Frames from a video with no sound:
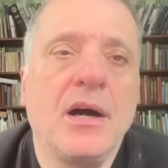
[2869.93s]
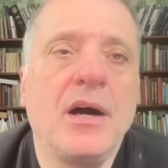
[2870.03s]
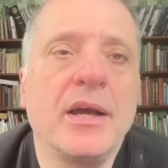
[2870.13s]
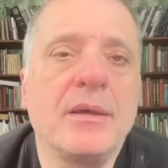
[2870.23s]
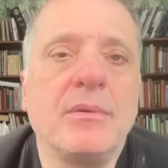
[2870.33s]

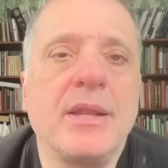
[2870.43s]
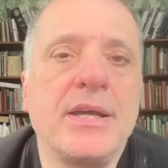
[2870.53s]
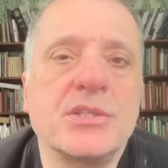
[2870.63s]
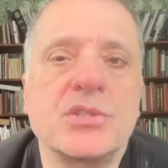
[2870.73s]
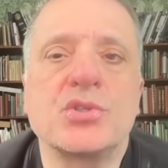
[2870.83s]
I am
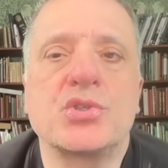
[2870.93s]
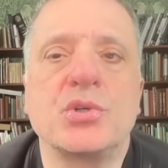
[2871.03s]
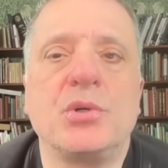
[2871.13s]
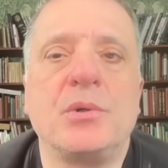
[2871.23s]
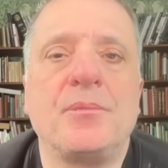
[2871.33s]
less
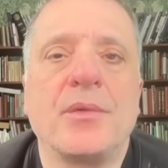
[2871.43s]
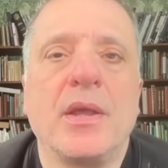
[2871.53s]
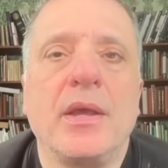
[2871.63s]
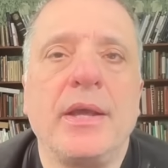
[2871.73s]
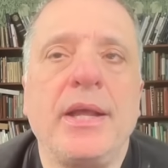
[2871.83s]
sure.
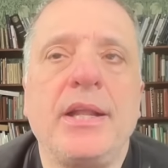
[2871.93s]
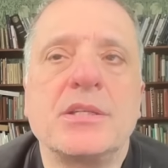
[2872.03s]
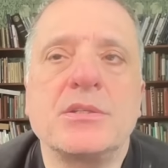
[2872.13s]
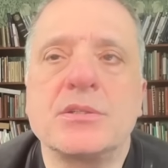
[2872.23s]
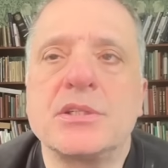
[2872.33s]

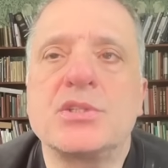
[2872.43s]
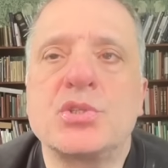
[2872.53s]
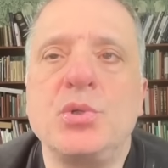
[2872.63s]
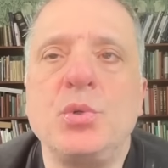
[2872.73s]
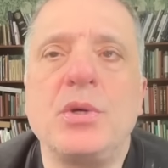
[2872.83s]
It's not
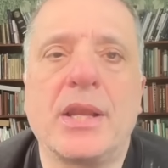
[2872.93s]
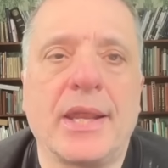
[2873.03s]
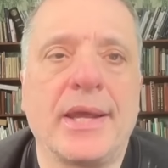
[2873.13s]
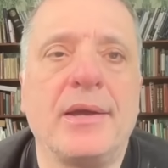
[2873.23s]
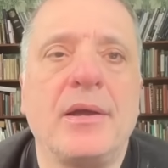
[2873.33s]
at all
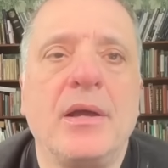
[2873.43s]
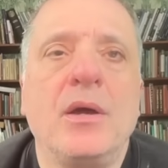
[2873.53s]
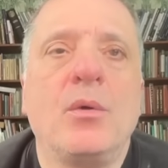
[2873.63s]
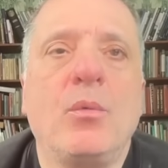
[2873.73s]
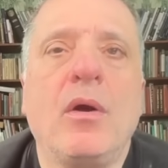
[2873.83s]
clear
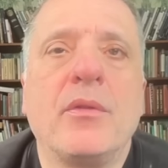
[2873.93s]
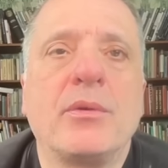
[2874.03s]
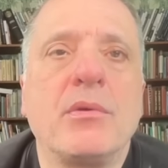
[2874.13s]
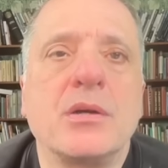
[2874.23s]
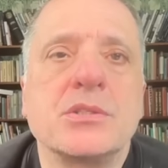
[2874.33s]
what the
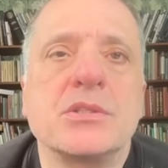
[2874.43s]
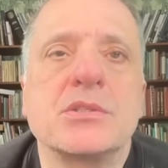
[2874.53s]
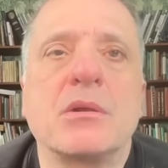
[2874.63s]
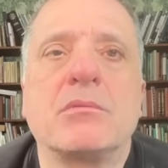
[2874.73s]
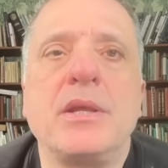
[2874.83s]
Russians
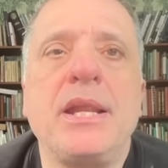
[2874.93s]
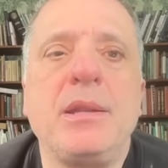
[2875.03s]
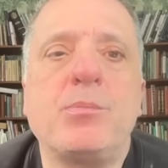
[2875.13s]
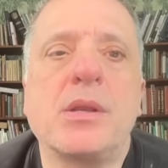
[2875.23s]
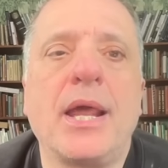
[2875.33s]
really
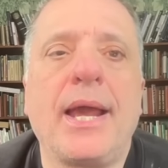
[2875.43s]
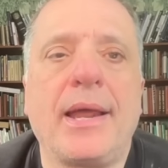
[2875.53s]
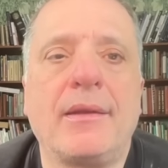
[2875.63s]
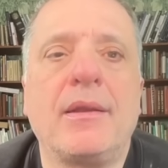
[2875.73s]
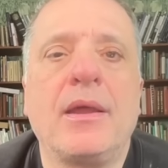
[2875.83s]

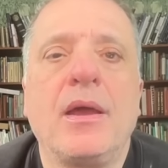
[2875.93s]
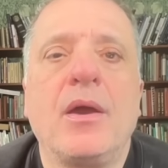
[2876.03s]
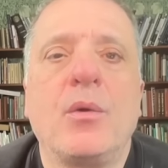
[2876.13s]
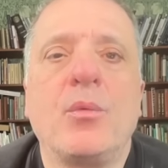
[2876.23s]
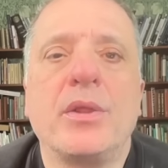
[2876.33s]
plan
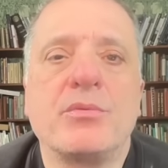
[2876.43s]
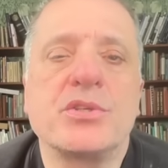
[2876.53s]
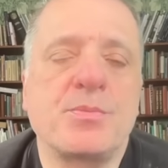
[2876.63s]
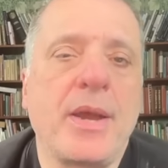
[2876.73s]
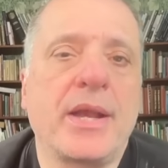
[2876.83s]
with
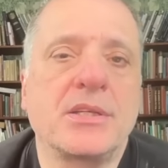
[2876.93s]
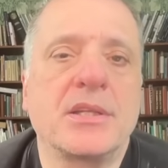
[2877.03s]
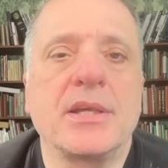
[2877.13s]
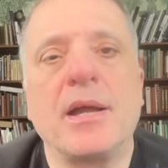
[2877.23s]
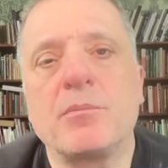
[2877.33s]
respect to
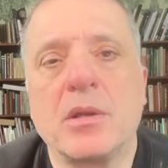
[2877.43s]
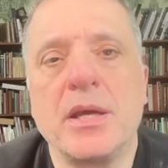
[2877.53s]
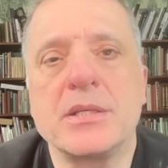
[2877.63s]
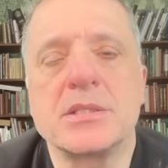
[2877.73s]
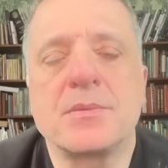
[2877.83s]
that
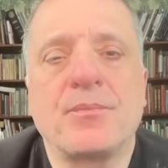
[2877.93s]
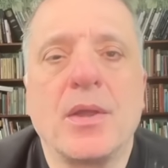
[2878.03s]
place.